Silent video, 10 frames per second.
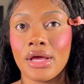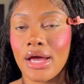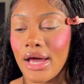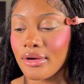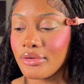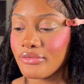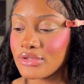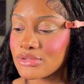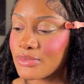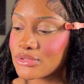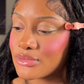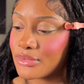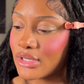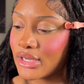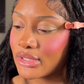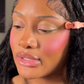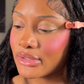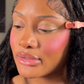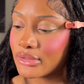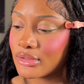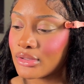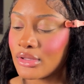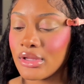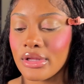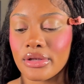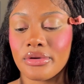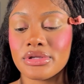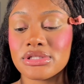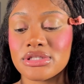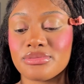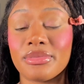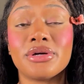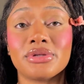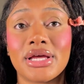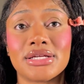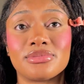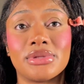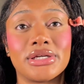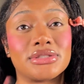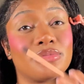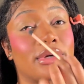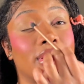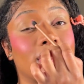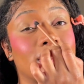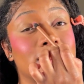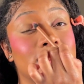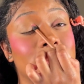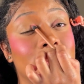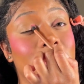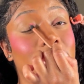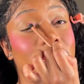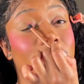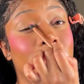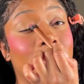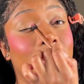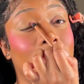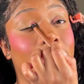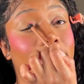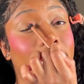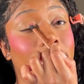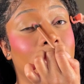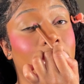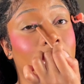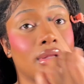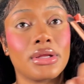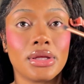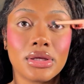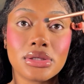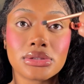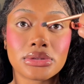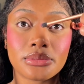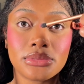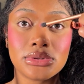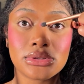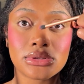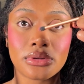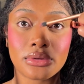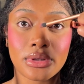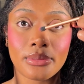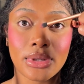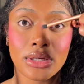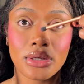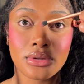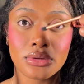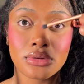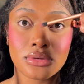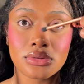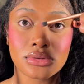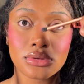I don't know if this is supposed to be a highlighter. No, this is mineralized blush, but it gives me highlighter. So I'm going to just go down my nose.